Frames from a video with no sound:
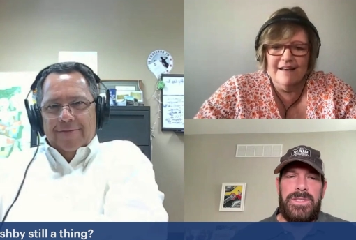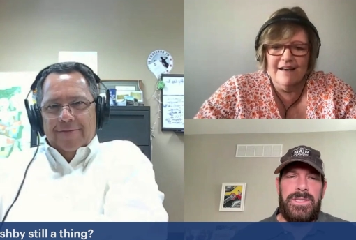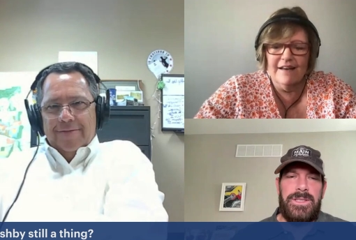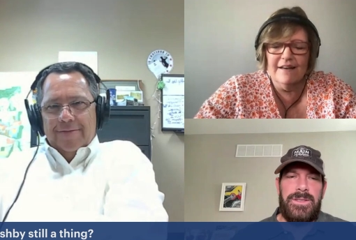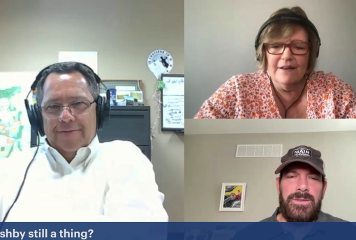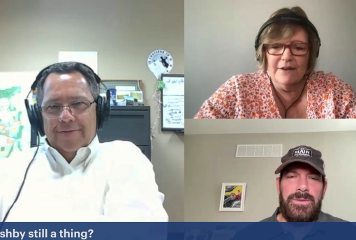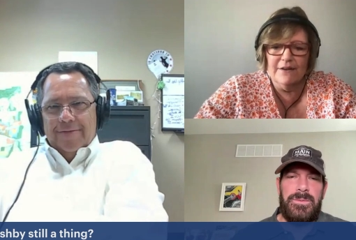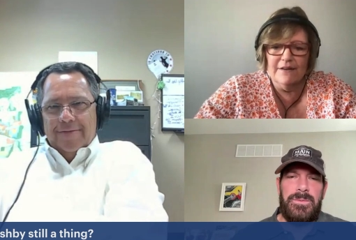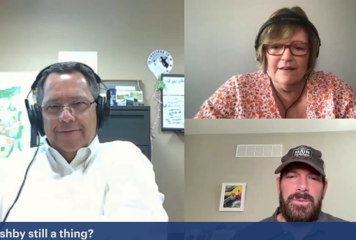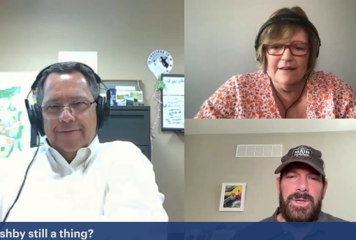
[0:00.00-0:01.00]
Speaker 1: Jitney
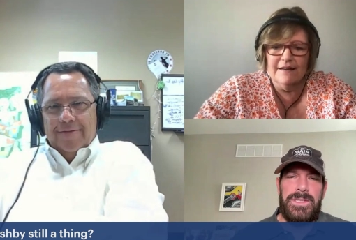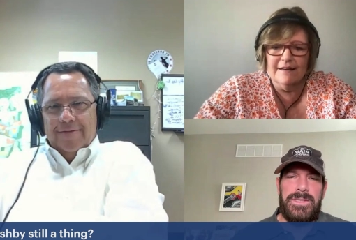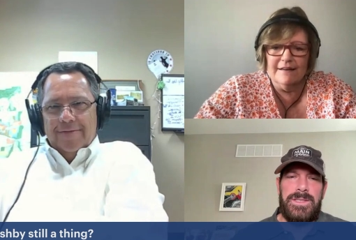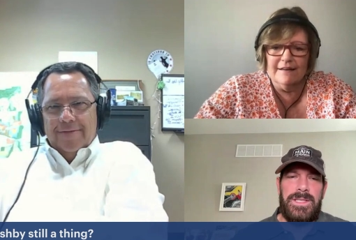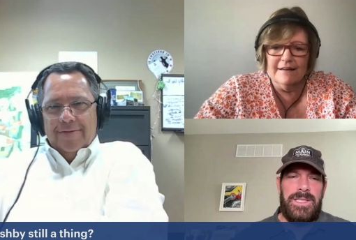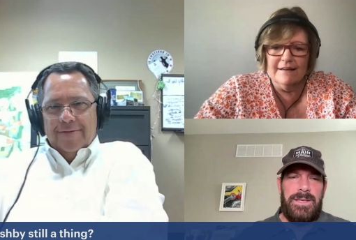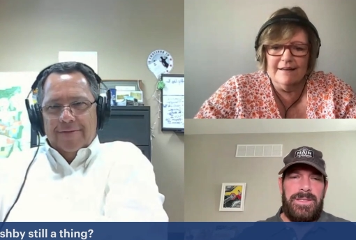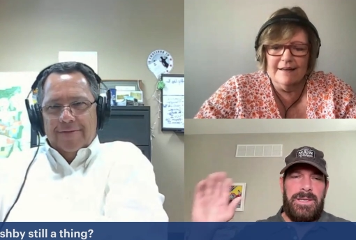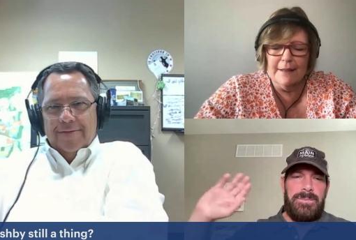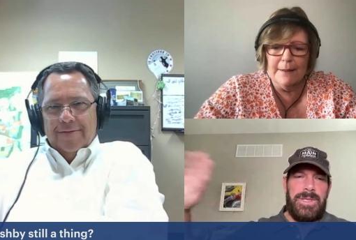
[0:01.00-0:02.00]
was that in
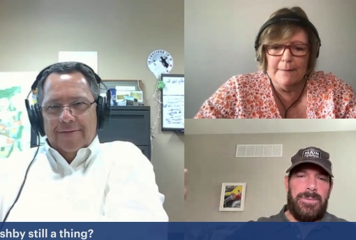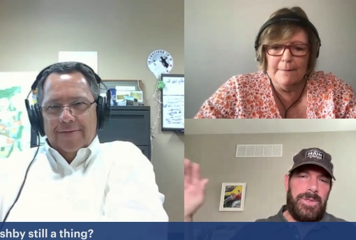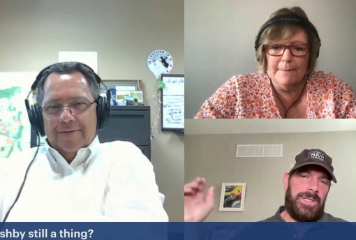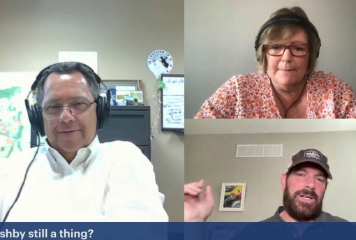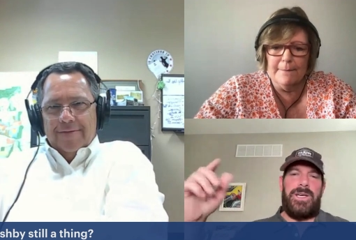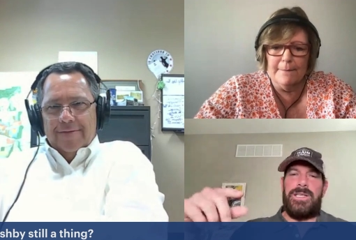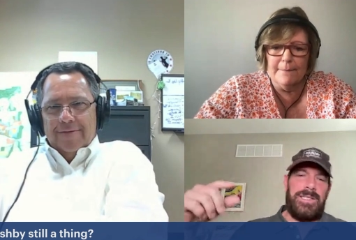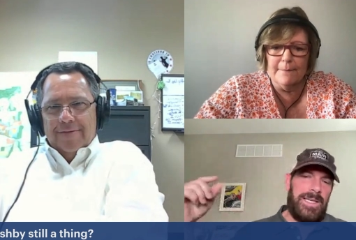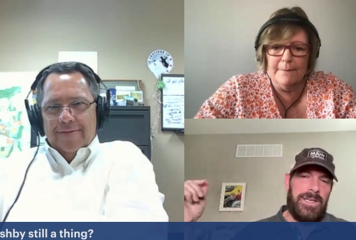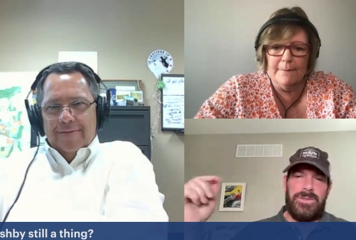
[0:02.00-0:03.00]
that that bigger building
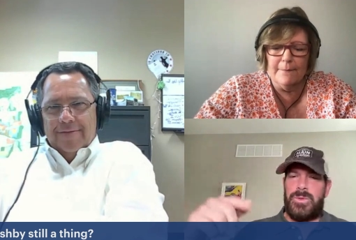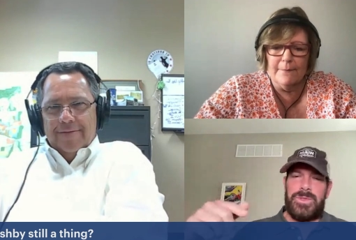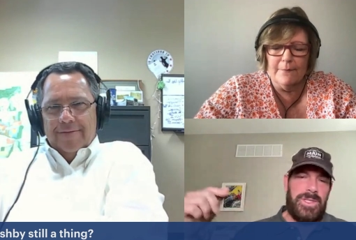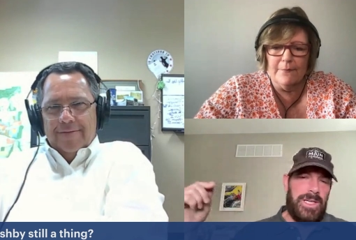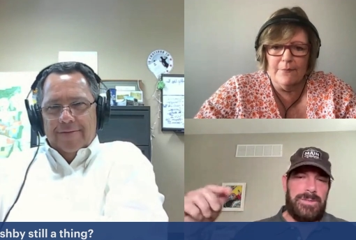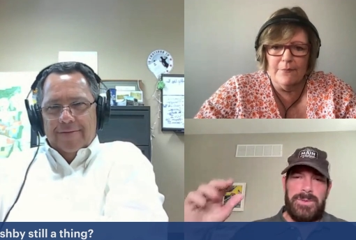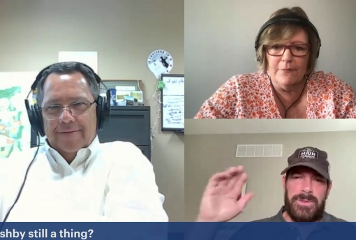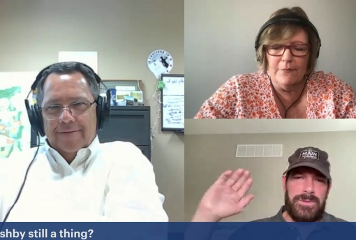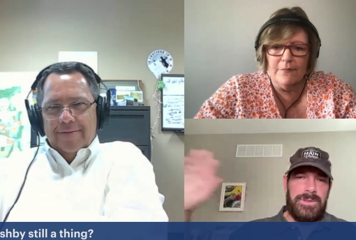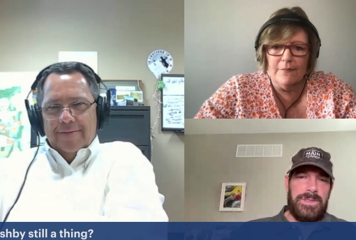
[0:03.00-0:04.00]
on down towards the
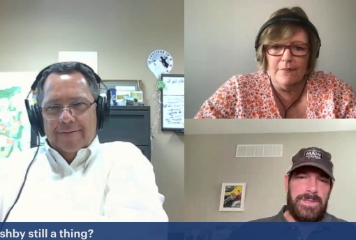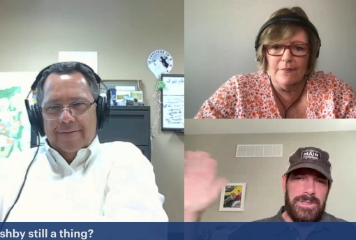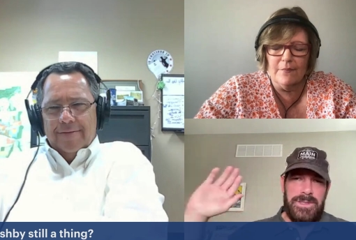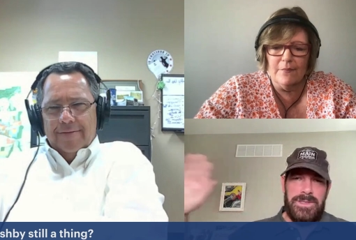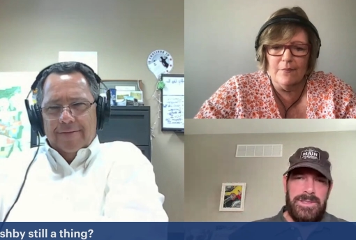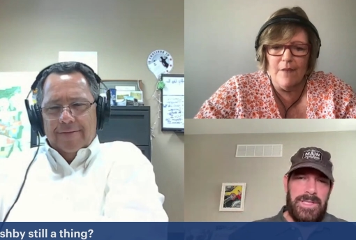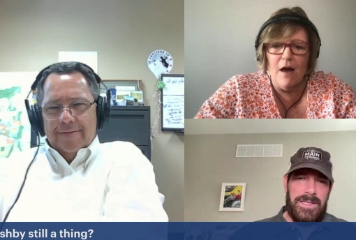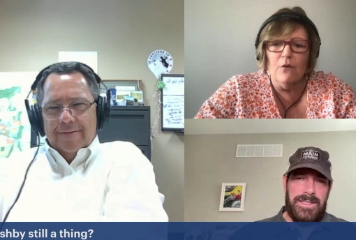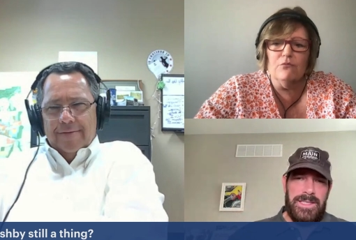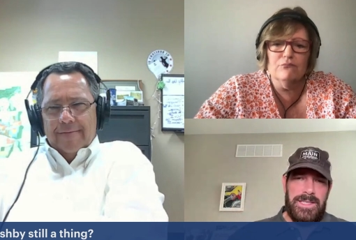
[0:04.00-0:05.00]
hospital. That,
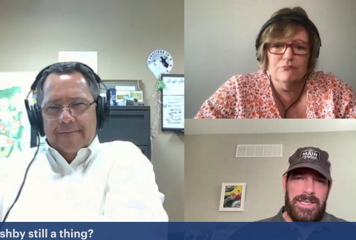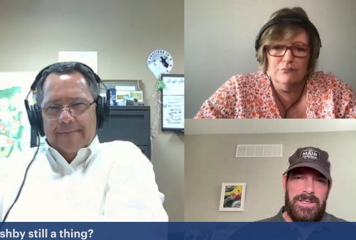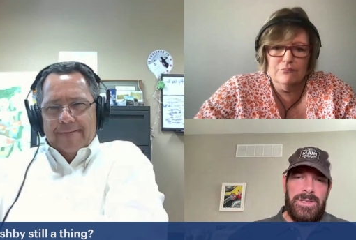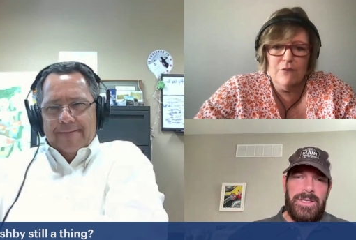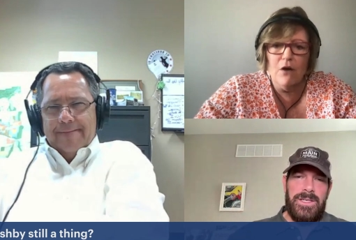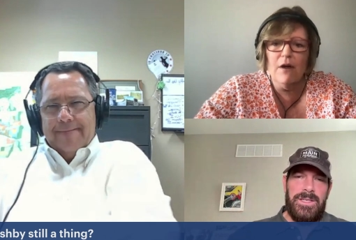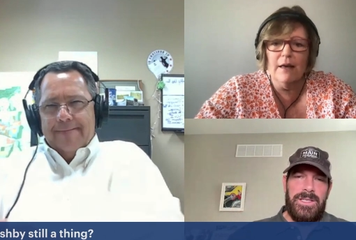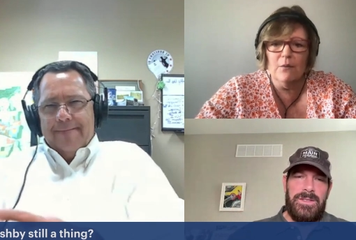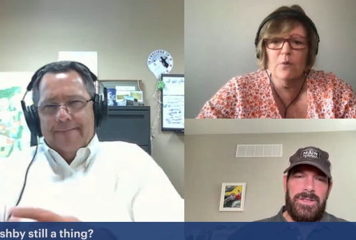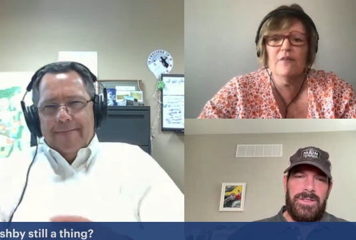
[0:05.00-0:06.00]
I oh. think. Uh,
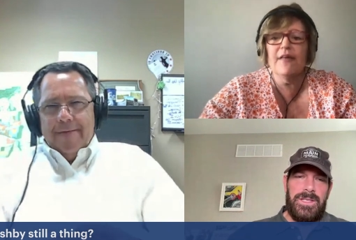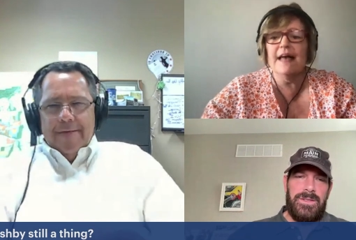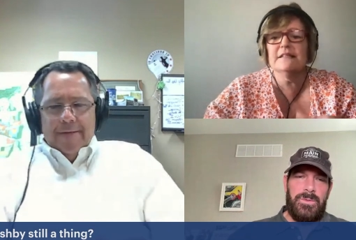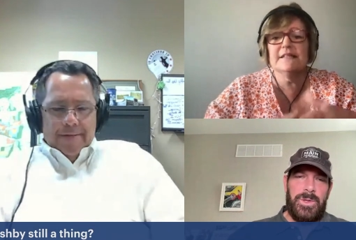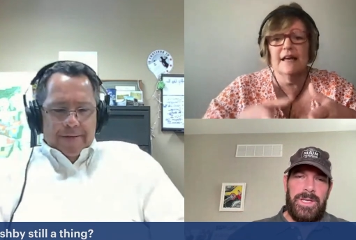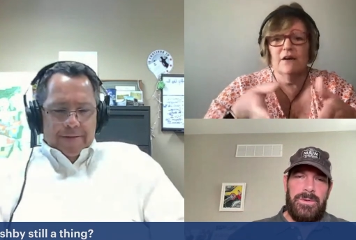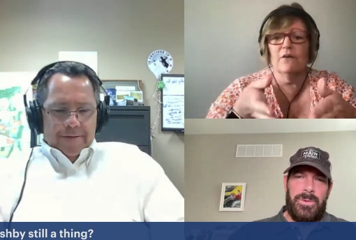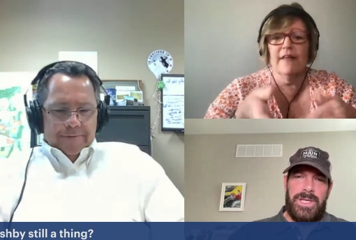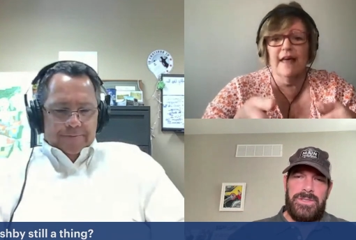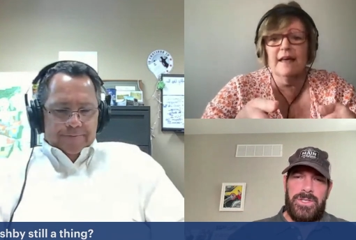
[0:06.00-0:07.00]
okay. It,
Speaker 2: well, that,
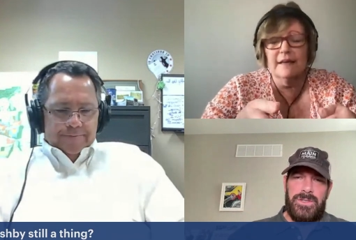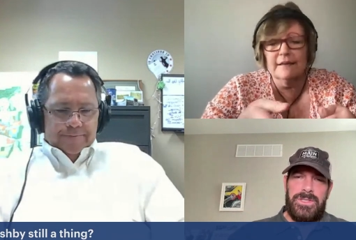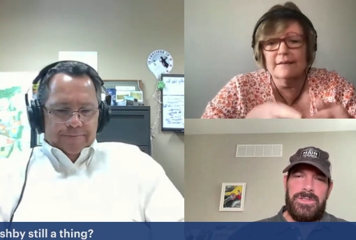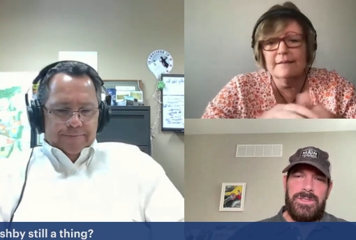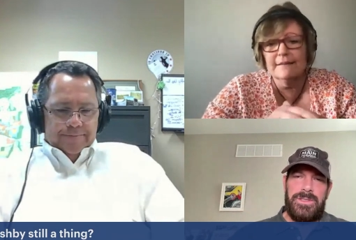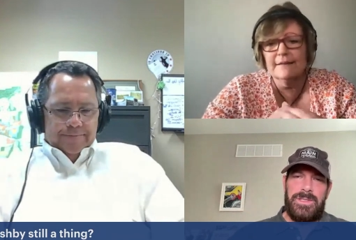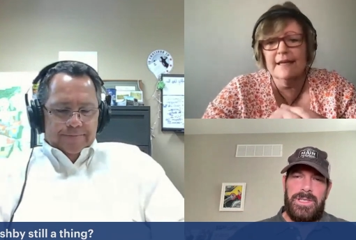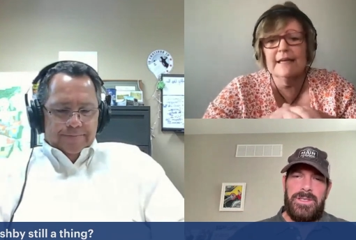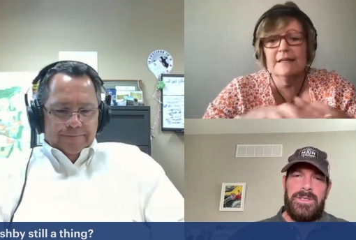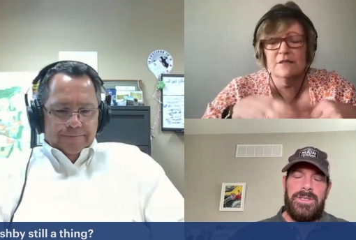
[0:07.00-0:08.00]
center that then
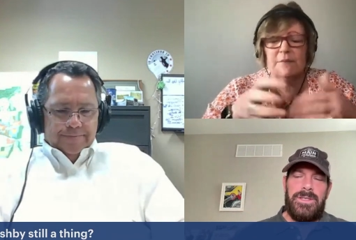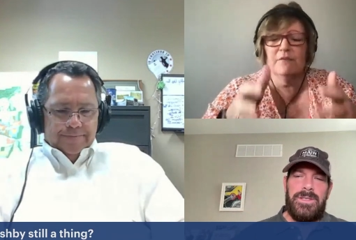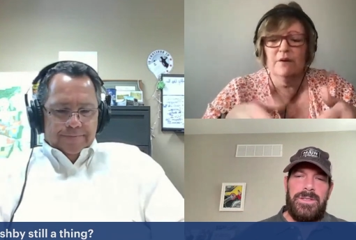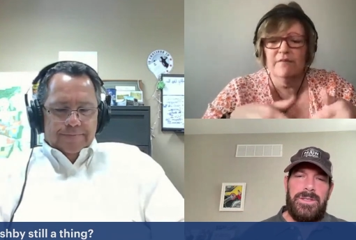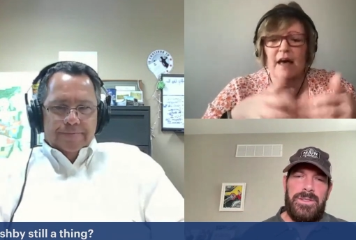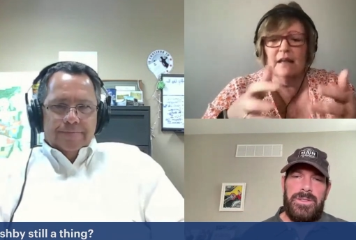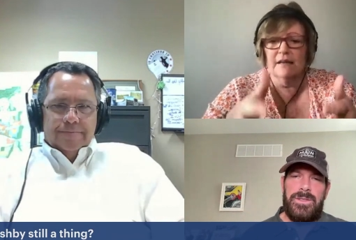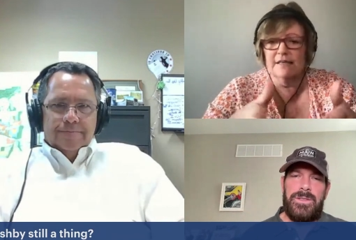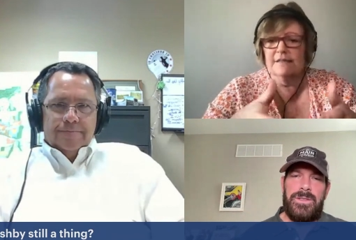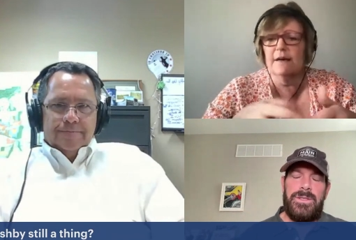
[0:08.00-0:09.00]
yeah. needed to be
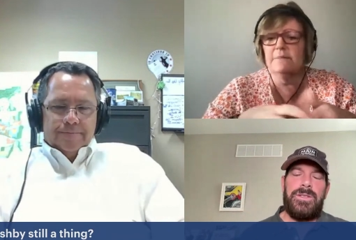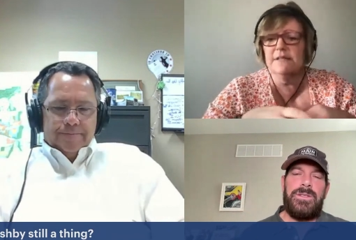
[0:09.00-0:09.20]
revitalized and